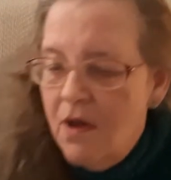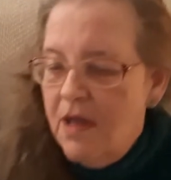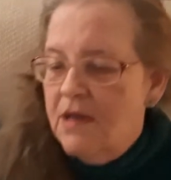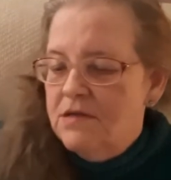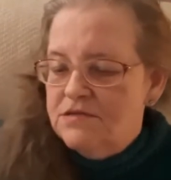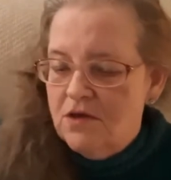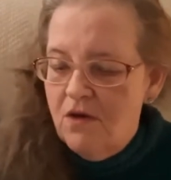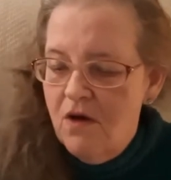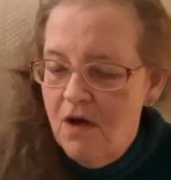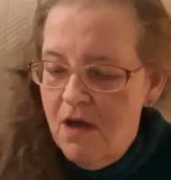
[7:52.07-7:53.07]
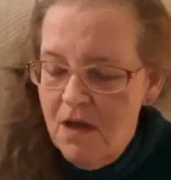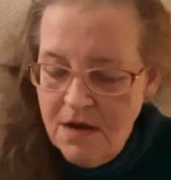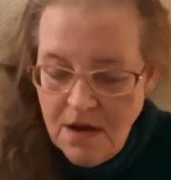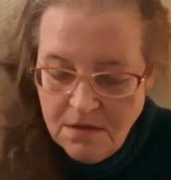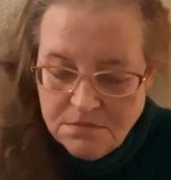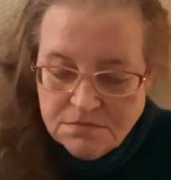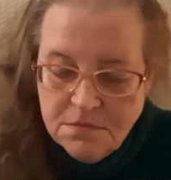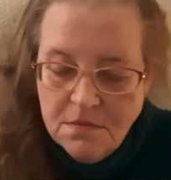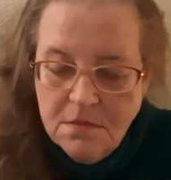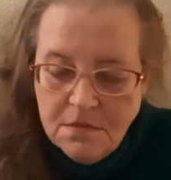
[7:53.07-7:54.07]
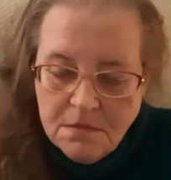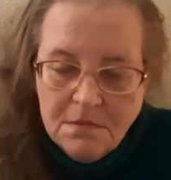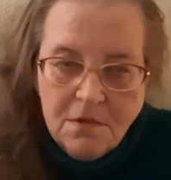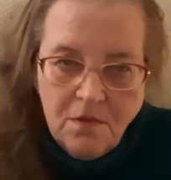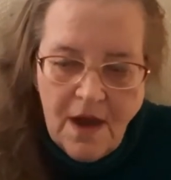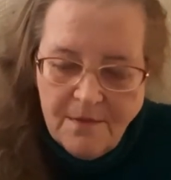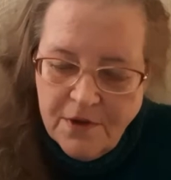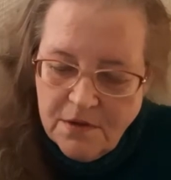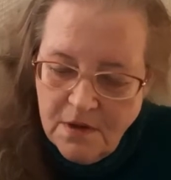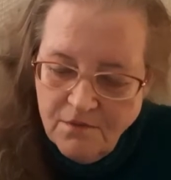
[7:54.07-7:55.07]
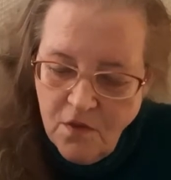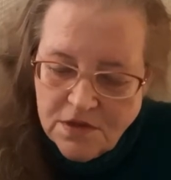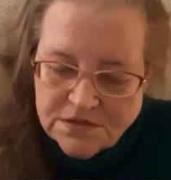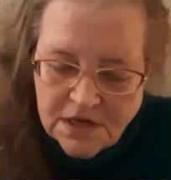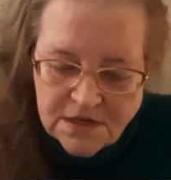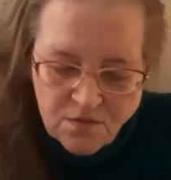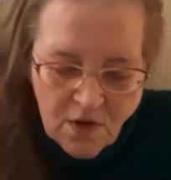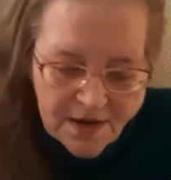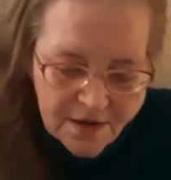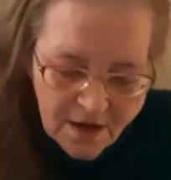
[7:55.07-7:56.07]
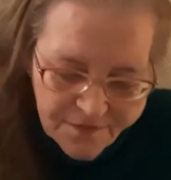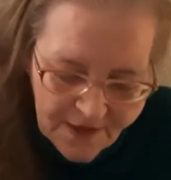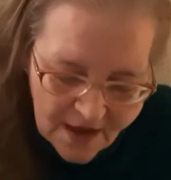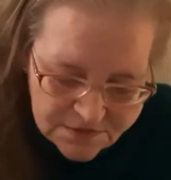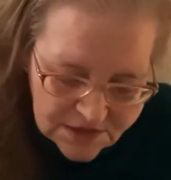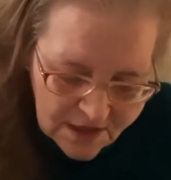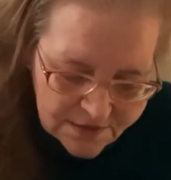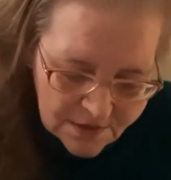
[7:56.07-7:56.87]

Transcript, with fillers: is on, crap, of course I didn't write it on the outside.